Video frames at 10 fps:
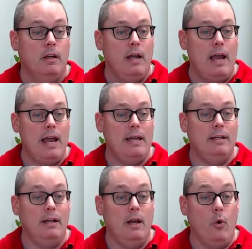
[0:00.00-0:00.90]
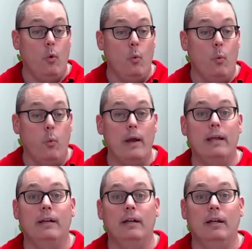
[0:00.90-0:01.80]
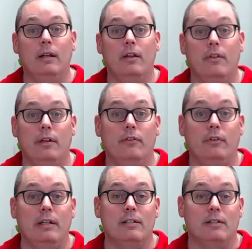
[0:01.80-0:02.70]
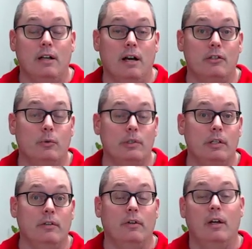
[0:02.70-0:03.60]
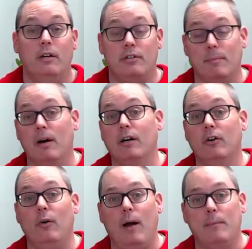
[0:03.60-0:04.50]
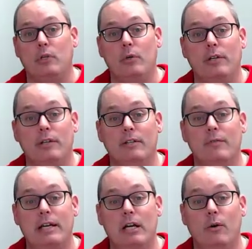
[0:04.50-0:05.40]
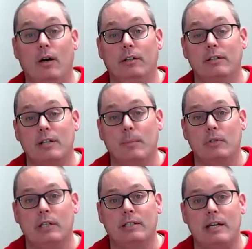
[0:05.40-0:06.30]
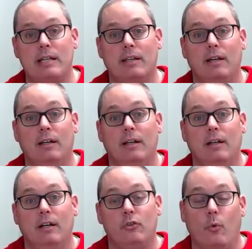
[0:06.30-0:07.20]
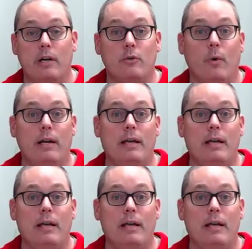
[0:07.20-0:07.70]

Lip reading: And when this is launched, which is tomorrow I'm shooting this video on December 16th, 2020.